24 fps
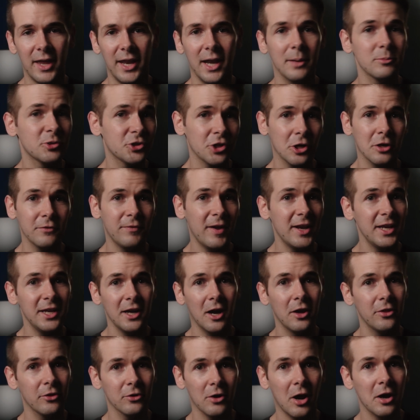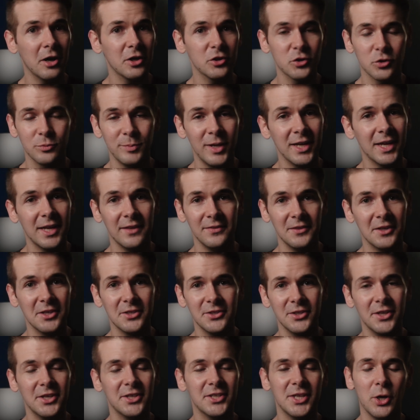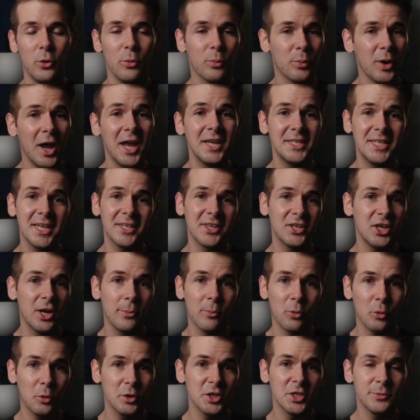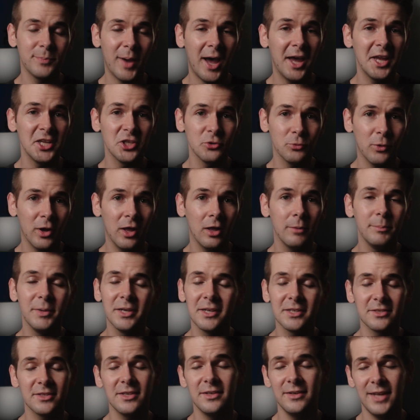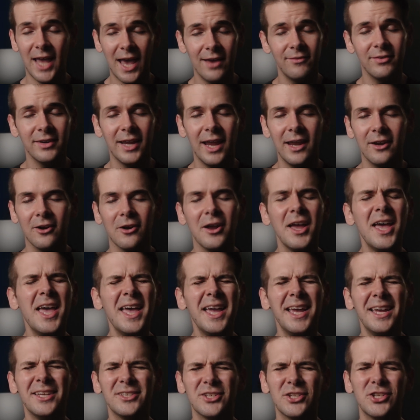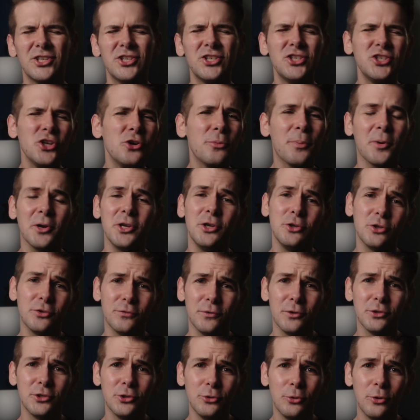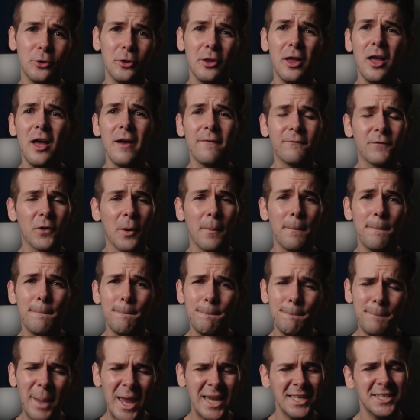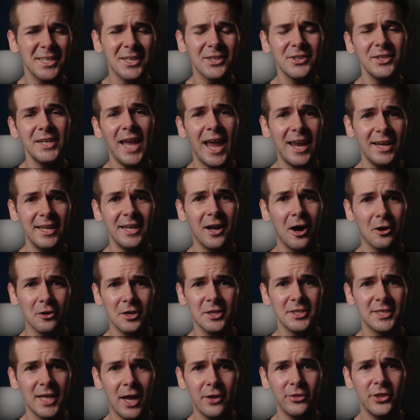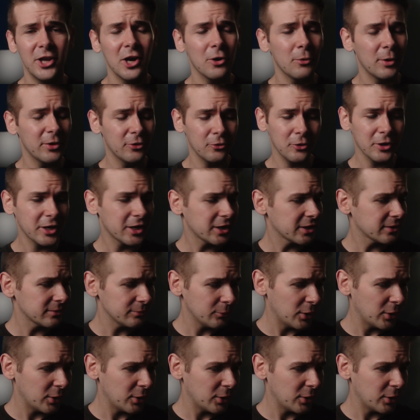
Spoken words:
And I'm sure if any other artists are making this list, it would probably take the #1 spot as well, because the Navigator is a super useful tool for basically any artist out there, whether